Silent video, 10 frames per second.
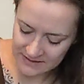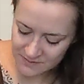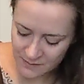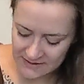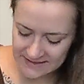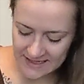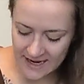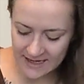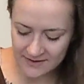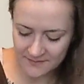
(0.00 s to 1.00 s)
this one
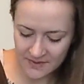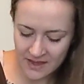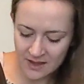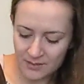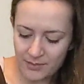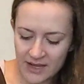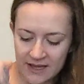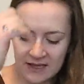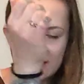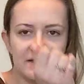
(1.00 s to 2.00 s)
side.
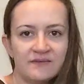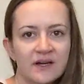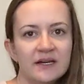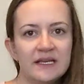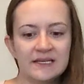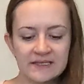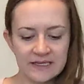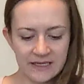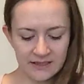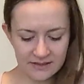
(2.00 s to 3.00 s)
But it is very
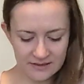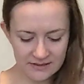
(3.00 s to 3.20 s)
easy